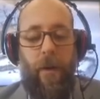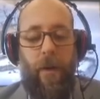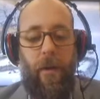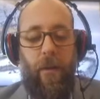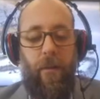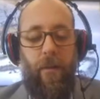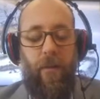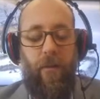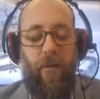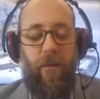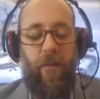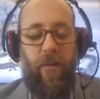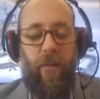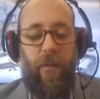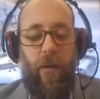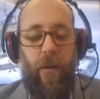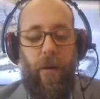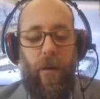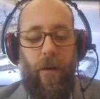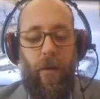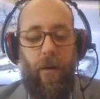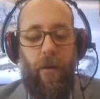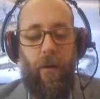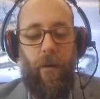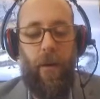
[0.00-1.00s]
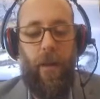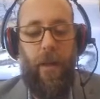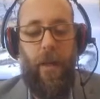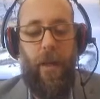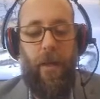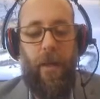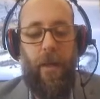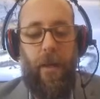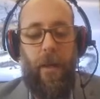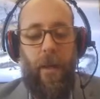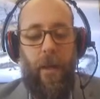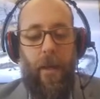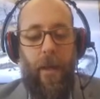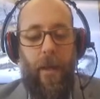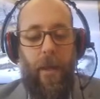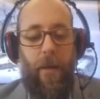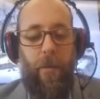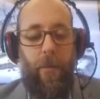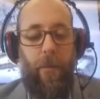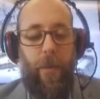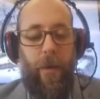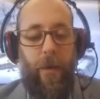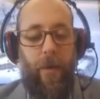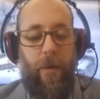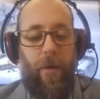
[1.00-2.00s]
snarling
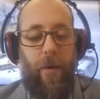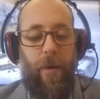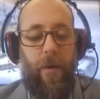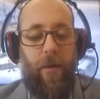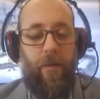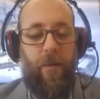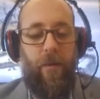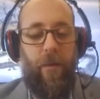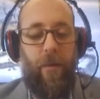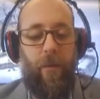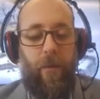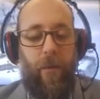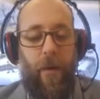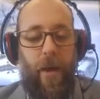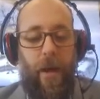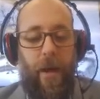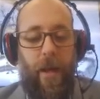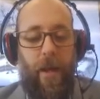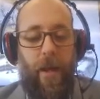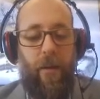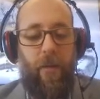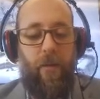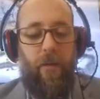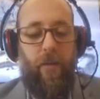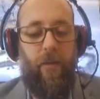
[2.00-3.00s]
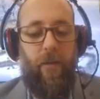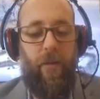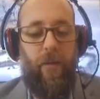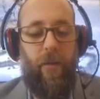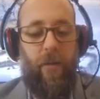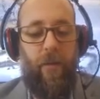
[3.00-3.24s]
and bitterness and rage.